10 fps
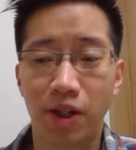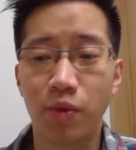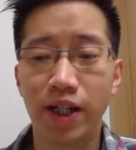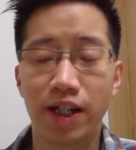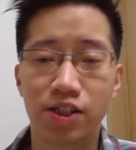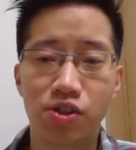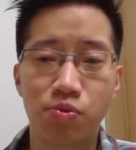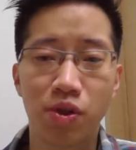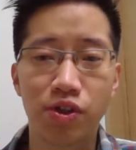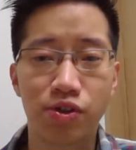the way, I
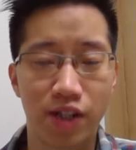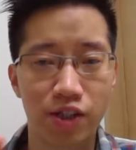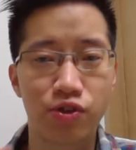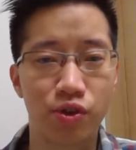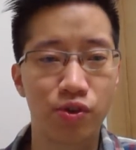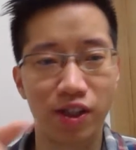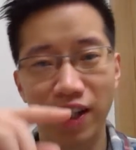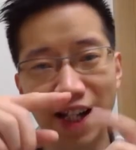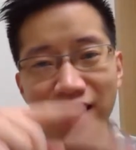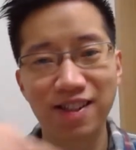just want to let you know the
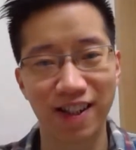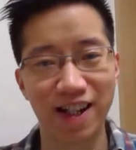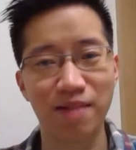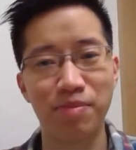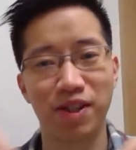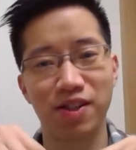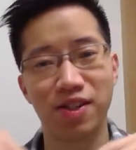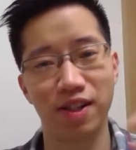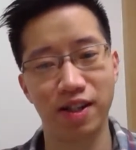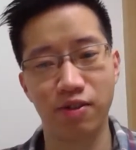links again,
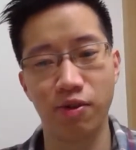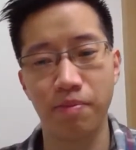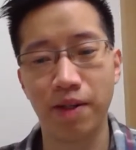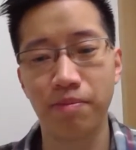because as I